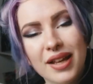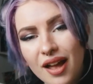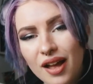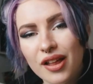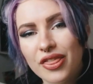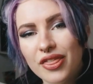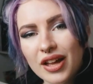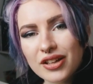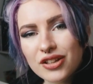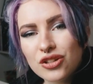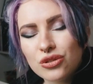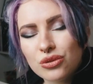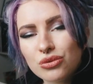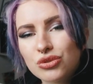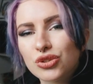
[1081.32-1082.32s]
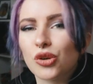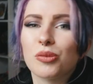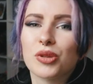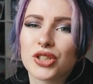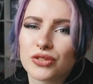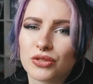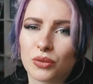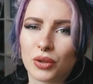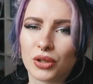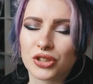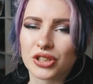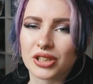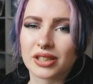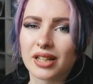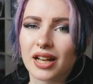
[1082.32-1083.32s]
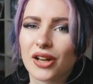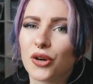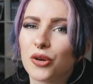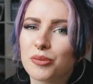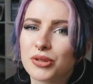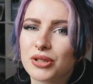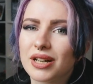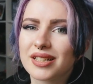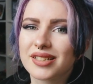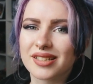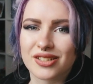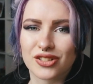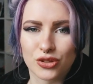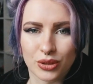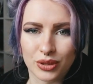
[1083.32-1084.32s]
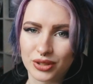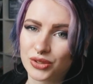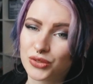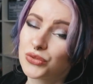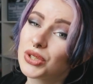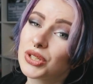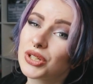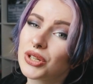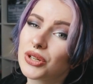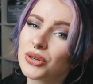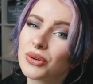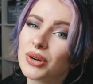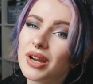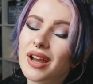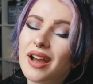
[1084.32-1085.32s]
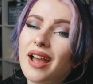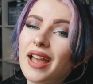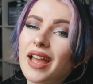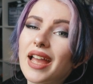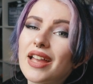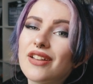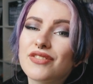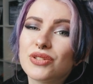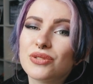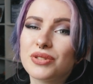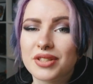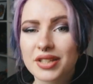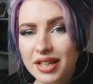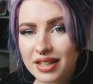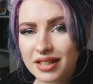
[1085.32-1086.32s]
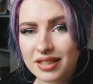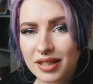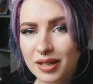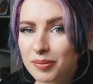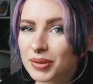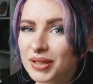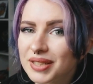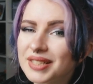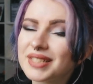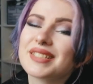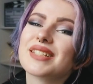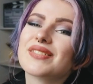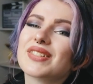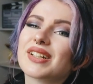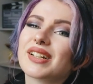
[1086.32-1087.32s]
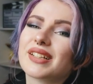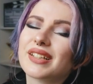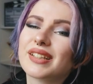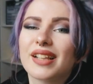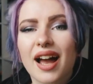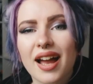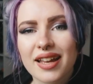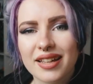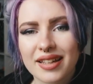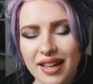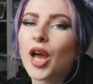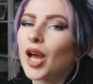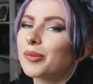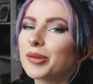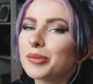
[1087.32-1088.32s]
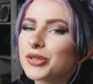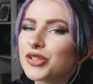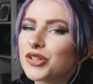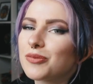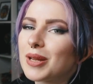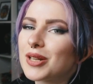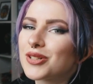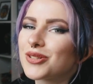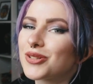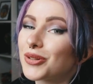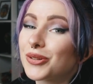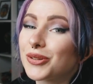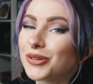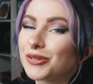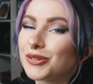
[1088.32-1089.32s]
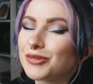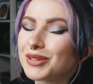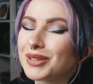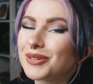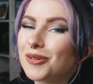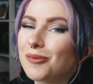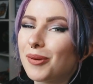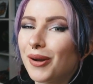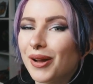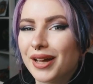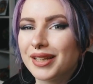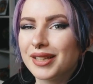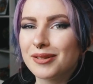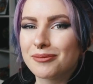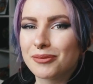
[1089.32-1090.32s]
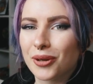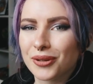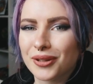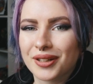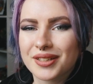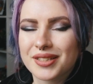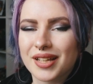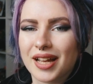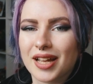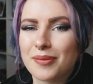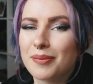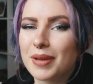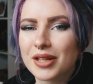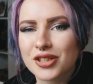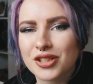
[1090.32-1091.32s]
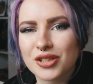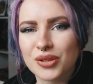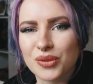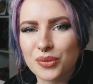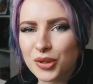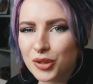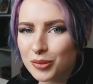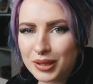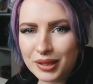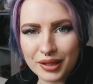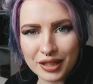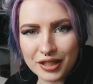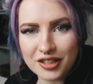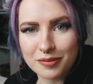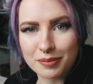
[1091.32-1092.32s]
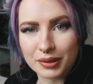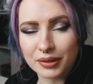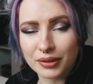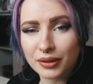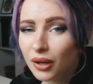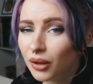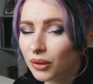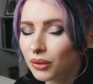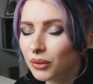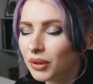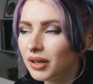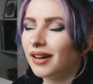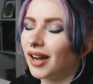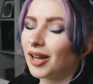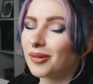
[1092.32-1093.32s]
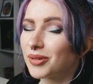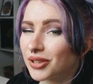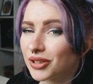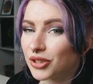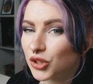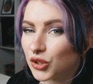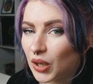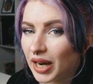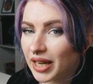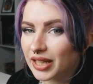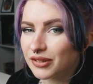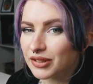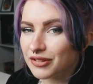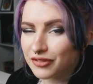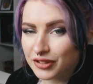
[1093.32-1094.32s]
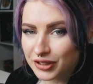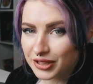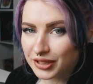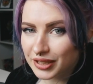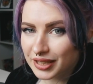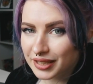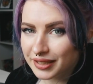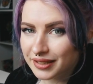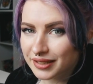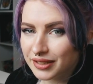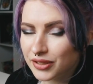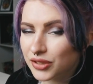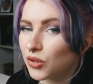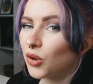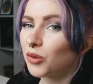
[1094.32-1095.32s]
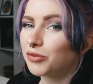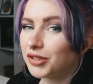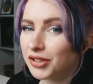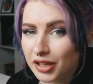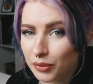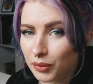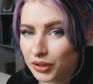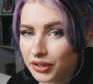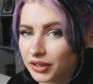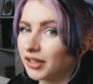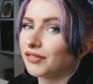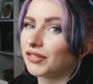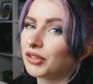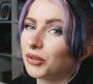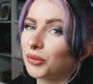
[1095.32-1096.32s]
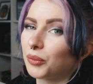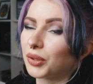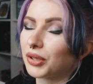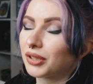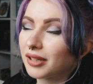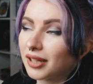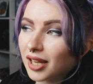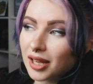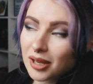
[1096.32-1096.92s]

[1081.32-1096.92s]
yeah, thank you so much for watching. I hope you guys enjoyed this video. If you did, please give it a like. I probably should have mentioned earlier in the video, but any products I mentioned will be linked below. I'm gonna try out affiliate links, so hopefully they work. If they don't work,